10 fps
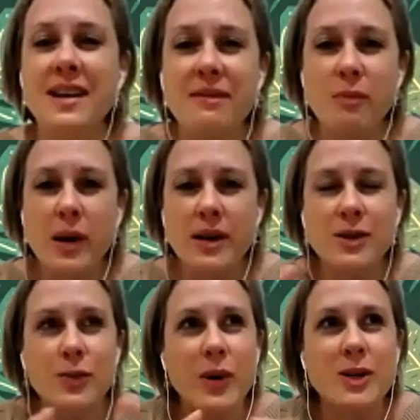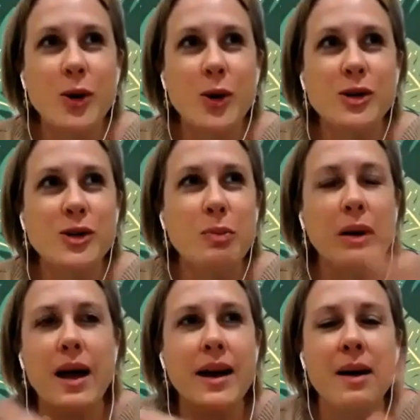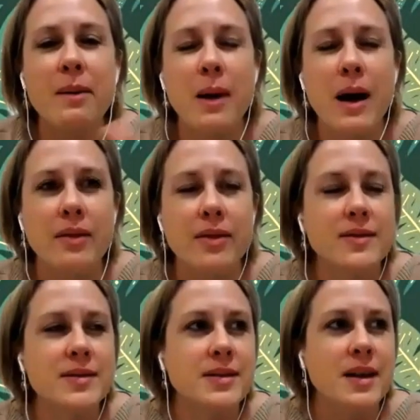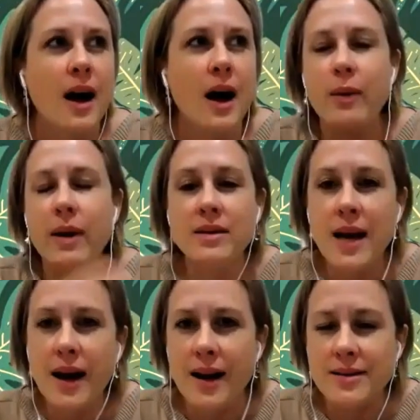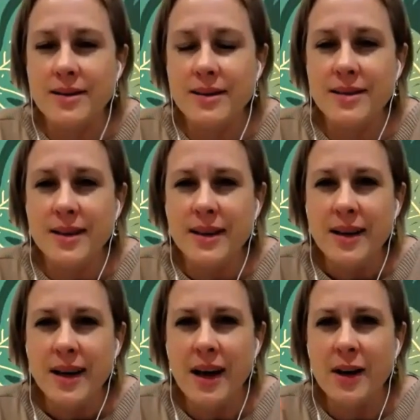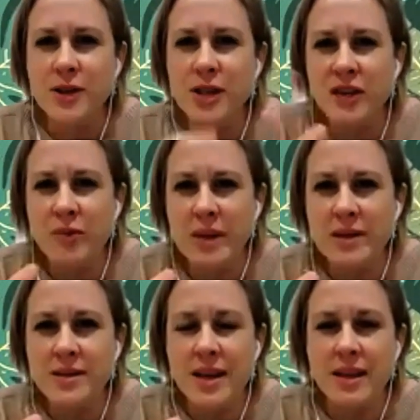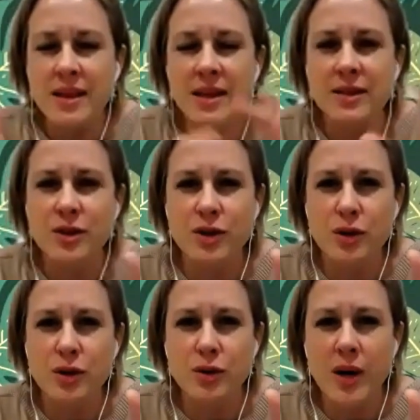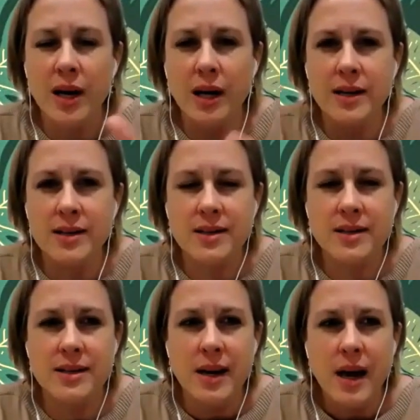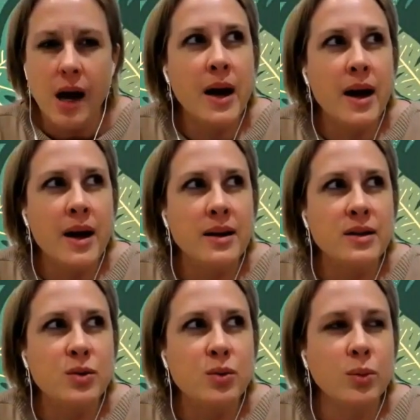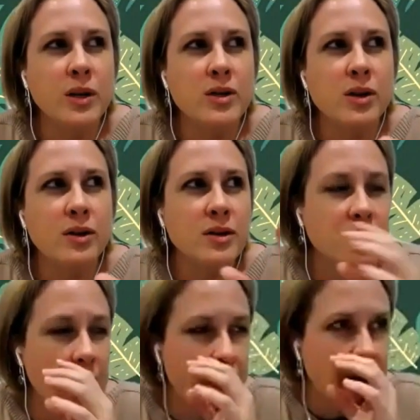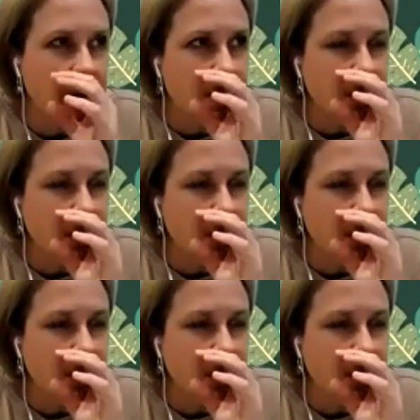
we're taught to plan our months around tasks and achievements and things to do and lists, and we don't ever